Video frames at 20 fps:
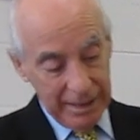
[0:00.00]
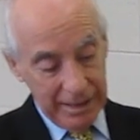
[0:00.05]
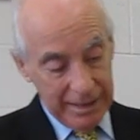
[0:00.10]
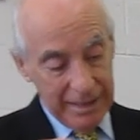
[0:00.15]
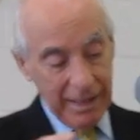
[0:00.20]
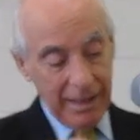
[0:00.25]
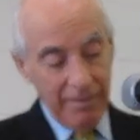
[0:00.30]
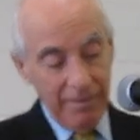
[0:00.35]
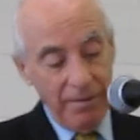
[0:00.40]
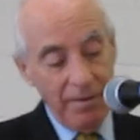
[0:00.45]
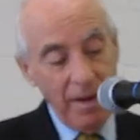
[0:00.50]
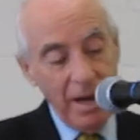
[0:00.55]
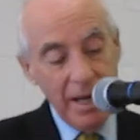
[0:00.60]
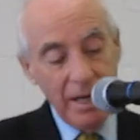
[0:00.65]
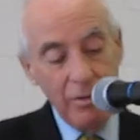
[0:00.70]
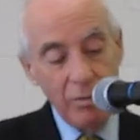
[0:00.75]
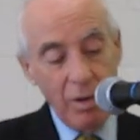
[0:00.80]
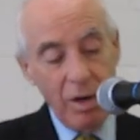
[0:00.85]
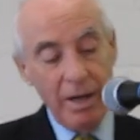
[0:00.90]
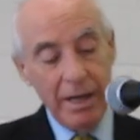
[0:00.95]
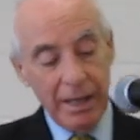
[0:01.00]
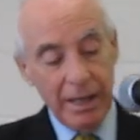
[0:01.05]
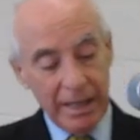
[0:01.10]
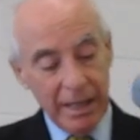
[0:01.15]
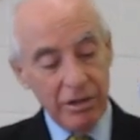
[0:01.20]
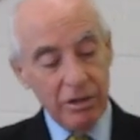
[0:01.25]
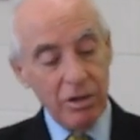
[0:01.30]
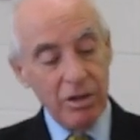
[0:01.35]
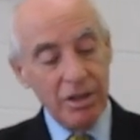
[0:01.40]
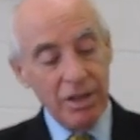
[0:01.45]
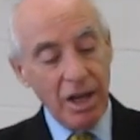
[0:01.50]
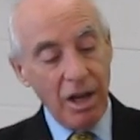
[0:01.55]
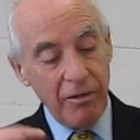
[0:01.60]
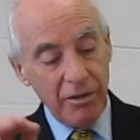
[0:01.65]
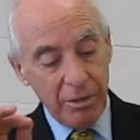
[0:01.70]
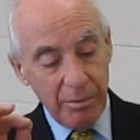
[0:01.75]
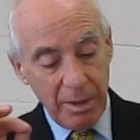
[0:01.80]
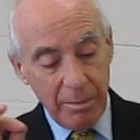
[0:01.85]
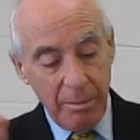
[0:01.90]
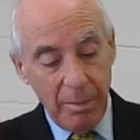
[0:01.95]
Get and find one and get
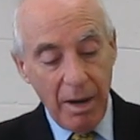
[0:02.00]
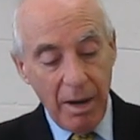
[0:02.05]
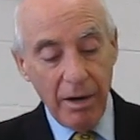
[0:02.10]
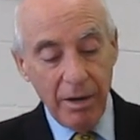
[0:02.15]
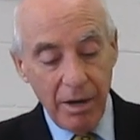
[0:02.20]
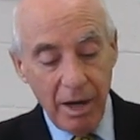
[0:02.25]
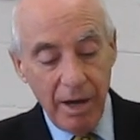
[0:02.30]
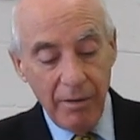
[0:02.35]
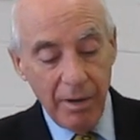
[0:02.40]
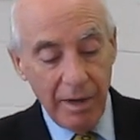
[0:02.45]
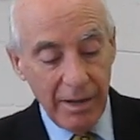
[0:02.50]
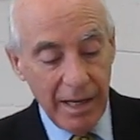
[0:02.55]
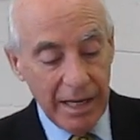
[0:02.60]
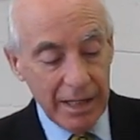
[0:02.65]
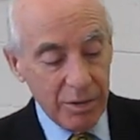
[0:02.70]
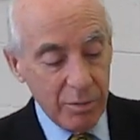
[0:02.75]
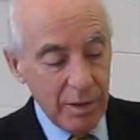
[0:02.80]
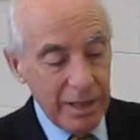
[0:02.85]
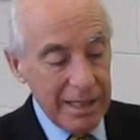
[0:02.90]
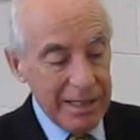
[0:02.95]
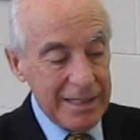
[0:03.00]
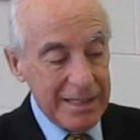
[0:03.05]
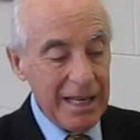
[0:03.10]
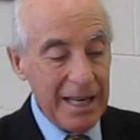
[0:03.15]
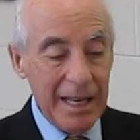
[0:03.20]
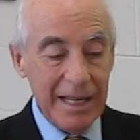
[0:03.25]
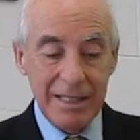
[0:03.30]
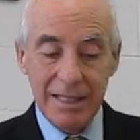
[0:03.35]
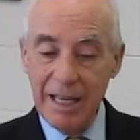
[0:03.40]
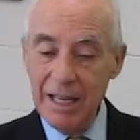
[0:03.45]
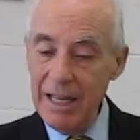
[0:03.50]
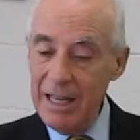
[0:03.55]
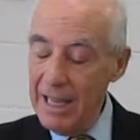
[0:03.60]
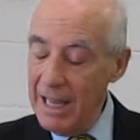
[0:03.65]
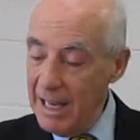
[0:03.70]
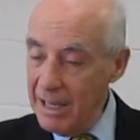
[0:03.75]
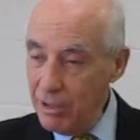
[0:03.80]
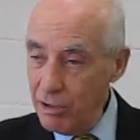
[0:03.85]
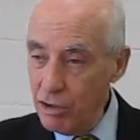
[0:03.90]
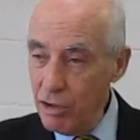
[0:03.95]
yourself to be part of it. That's what he says.
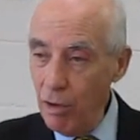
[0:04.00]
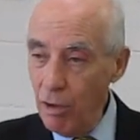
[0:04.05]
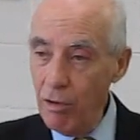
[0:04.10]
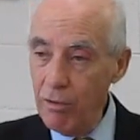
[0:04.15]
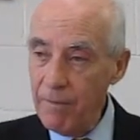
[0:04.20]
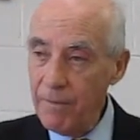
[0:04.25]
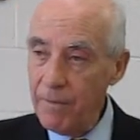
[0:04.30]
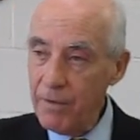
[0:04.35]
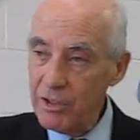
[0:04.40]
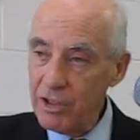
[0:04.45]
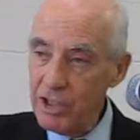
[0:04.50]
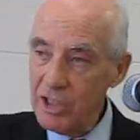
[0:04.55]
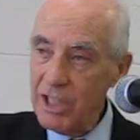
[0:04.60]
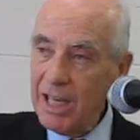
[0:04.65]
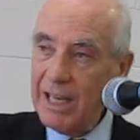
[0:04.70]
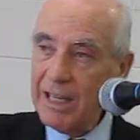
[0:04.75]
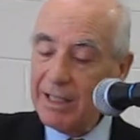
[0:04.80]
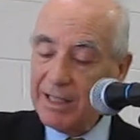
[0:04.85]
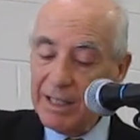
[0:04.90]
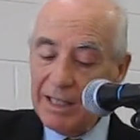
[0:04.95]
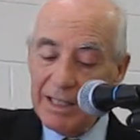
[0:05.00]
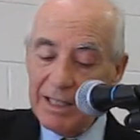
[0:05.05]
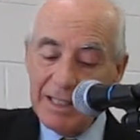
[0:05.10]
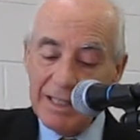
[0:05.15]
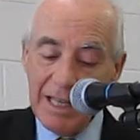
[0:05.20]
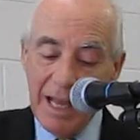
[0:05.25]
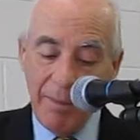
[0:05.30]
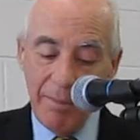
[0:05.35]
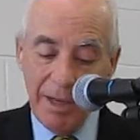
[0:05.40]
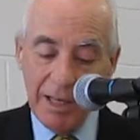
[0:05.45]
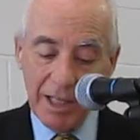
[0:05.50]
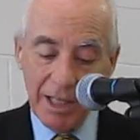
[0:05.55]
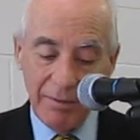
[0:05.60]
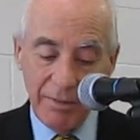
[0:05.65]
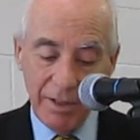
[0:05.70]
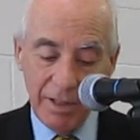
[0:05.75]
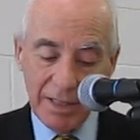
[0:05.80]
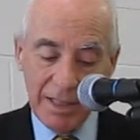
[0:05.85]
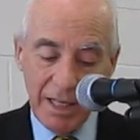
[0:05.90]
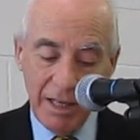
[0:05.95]
And don't forsake the assembling
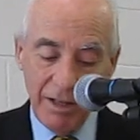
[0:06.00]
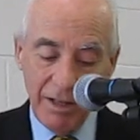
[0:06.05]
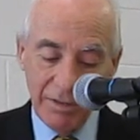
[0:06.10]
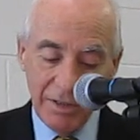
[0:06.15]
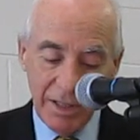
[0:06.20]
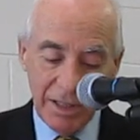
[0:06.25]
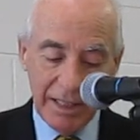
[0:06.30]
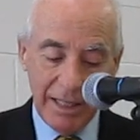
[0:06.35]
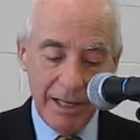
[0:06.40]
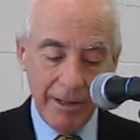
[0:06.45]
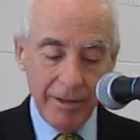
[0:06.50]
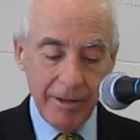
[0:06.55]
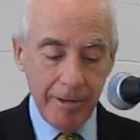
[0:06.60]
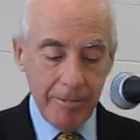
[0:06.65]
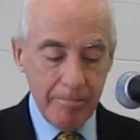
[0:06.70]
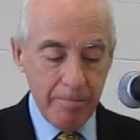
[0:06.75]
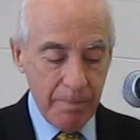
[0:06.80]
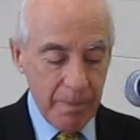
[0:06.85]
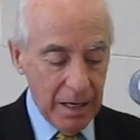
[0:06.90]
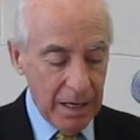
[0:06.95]
of ourselves together.